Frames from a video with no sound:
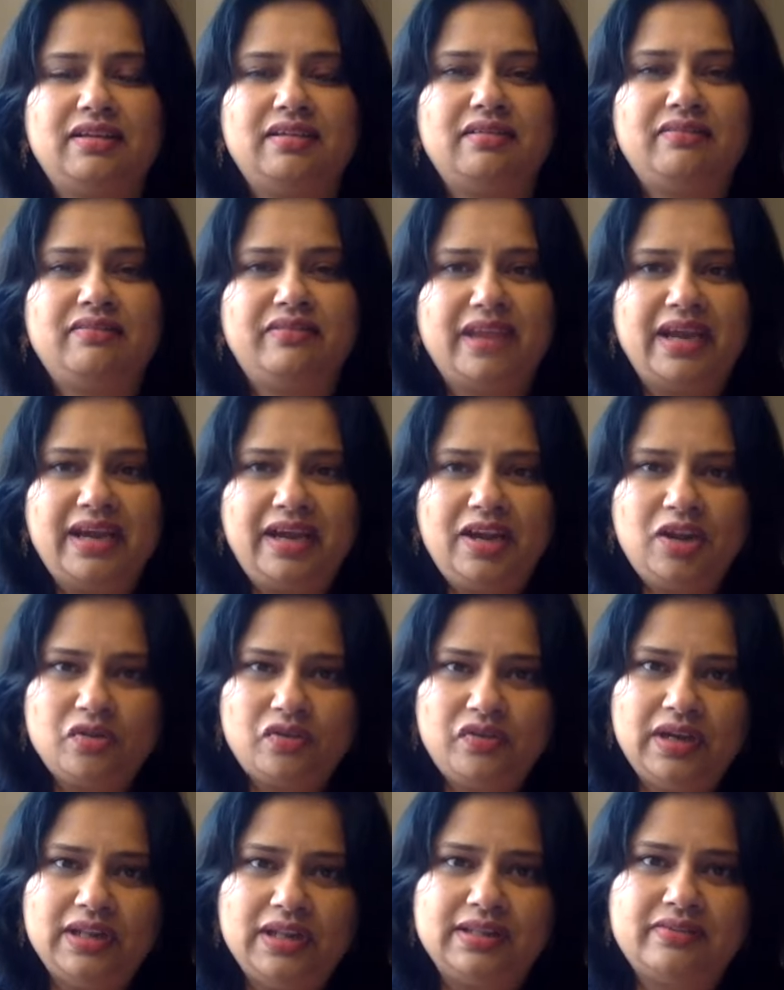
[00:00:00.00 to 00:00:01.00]
Where do you
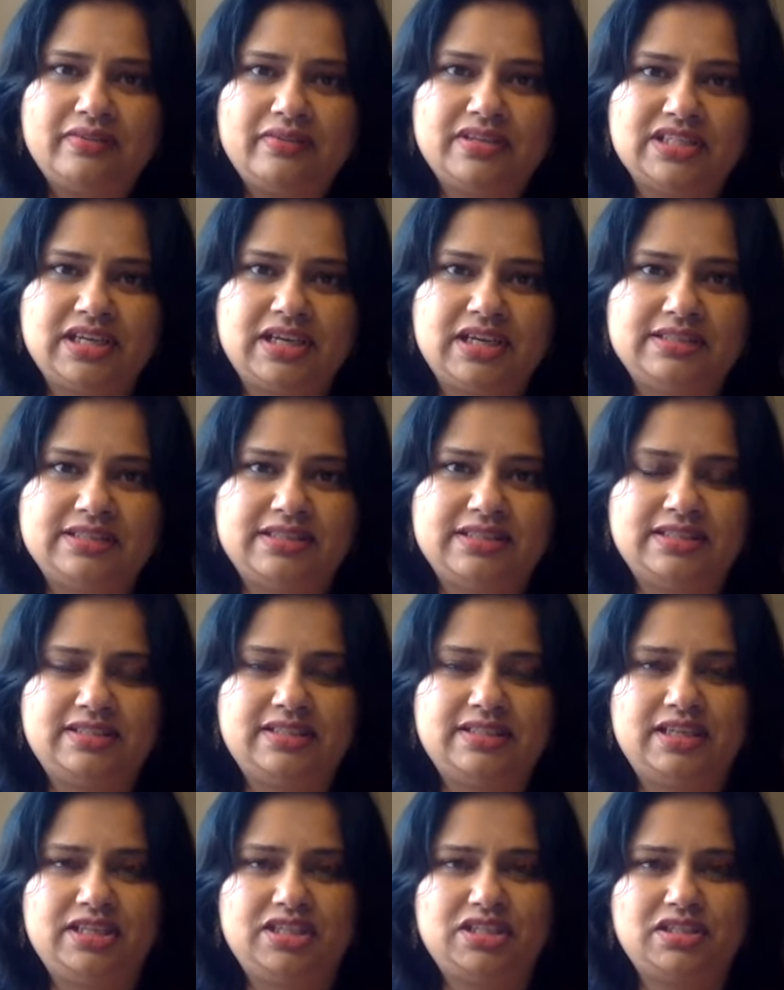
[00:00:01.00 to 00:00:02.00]
feel the physical
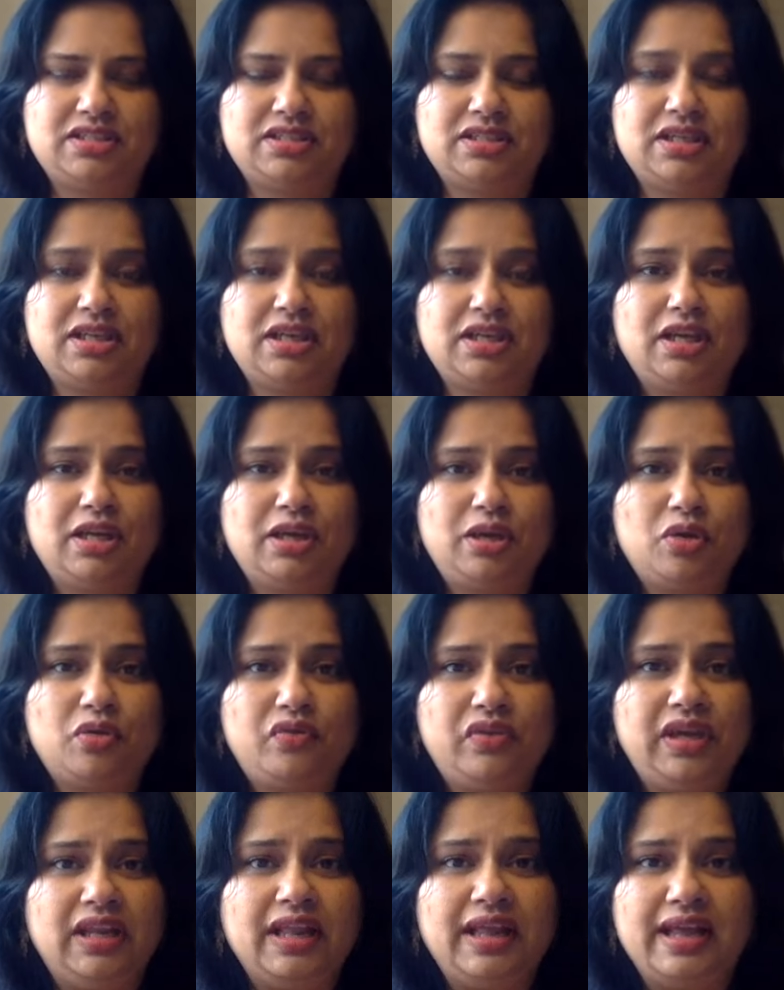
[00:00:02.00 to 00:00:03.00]
sensations? Do you
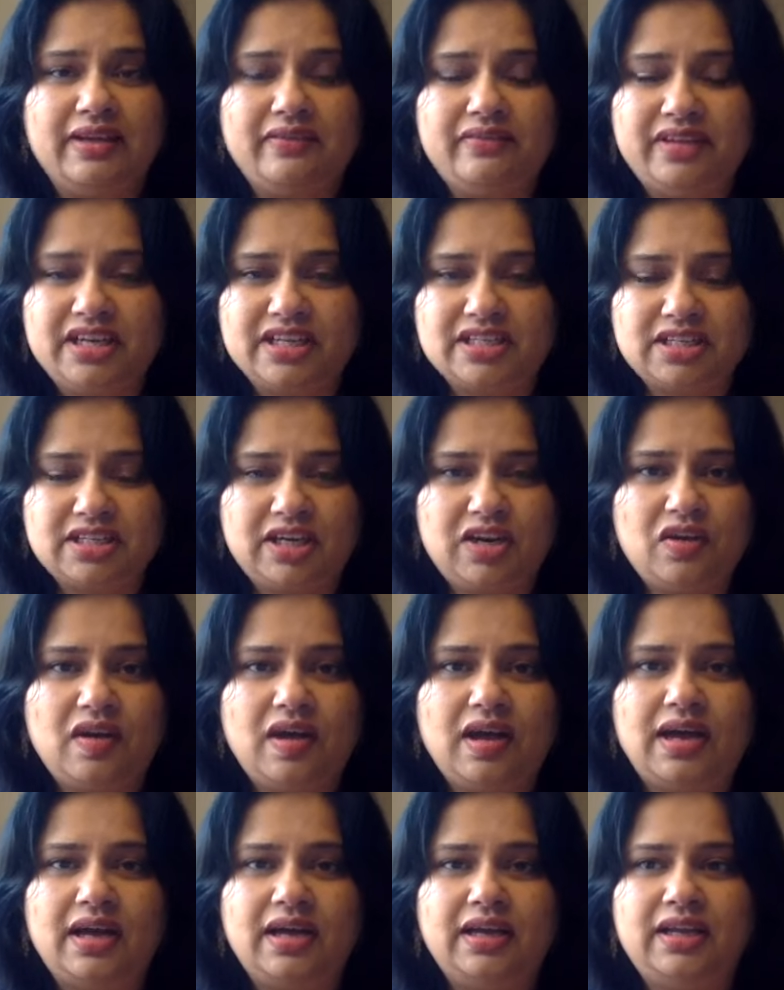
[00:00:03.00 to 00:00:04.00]
feel a heaviness in your
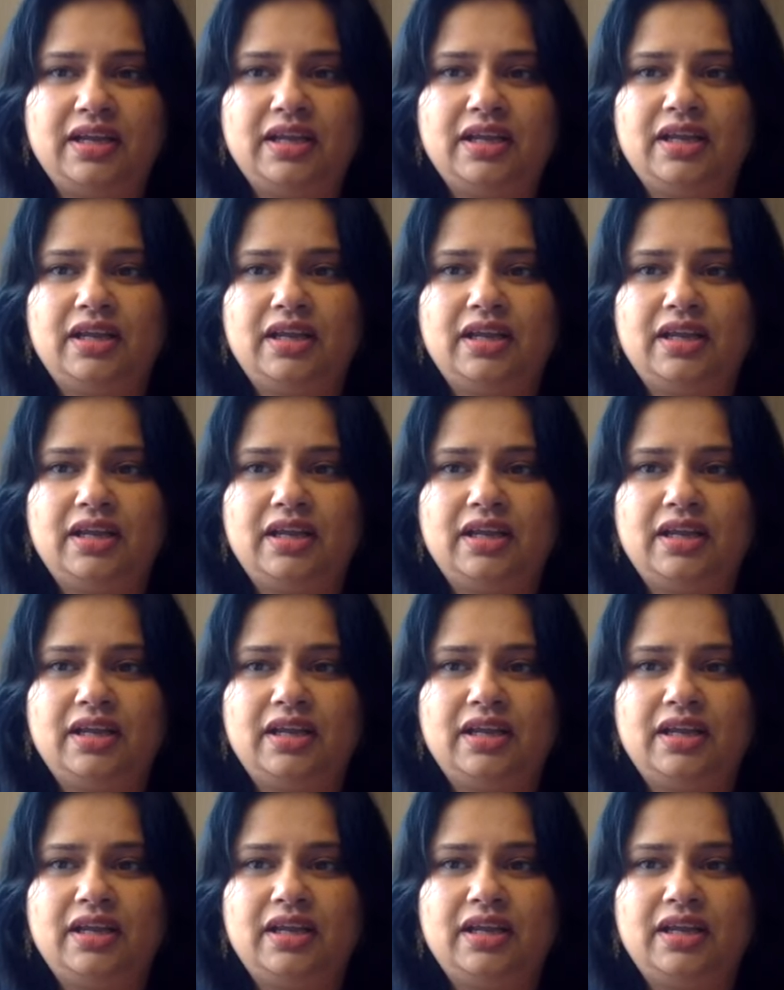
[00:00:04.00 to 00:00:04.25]
heart?